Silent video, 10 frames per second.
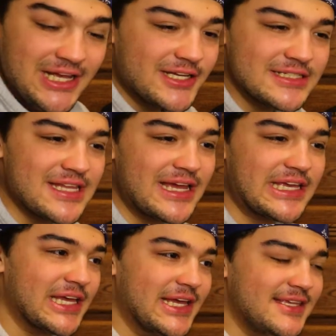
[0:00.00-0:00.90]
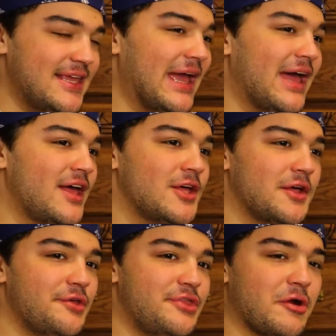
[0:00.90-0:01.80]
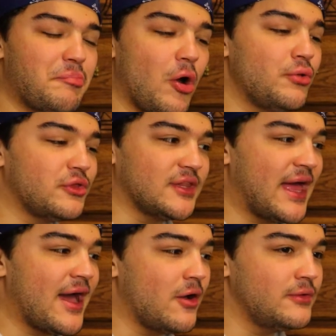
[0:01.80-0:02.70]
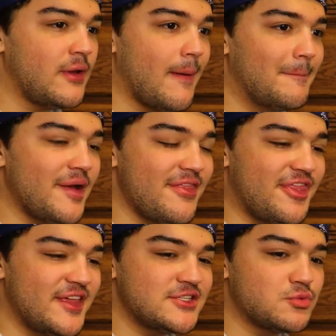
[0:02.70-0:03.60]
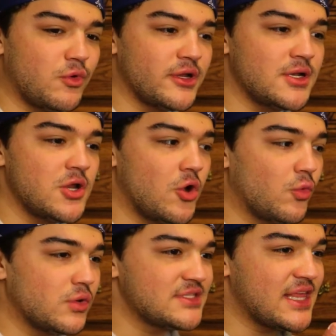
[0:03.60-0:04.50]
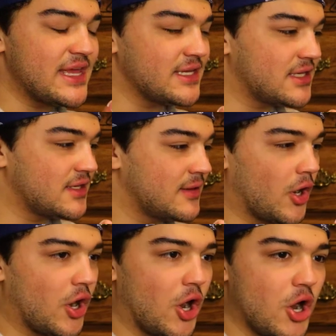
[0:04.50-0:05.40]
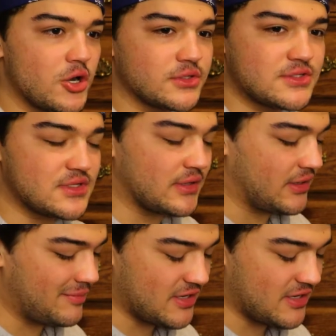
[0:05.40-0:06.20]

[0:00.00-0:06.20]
Because, like, yeah, they're both loud, but this one was, like, hurts. I